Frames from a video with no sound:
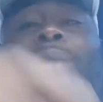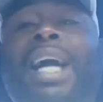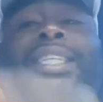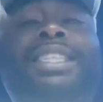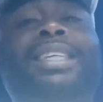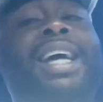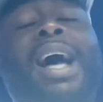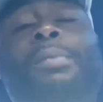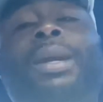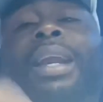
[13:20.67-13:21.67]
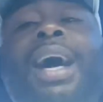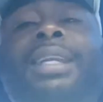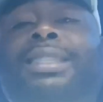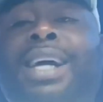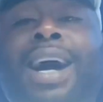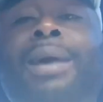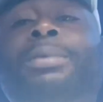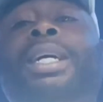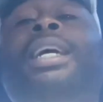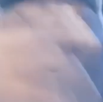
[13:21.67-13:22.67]
I done seen that happen a lot of times,
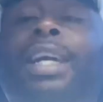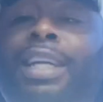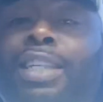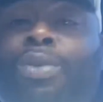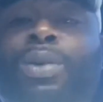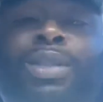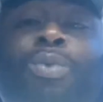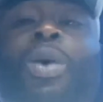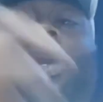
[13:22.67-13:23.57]
and this was one of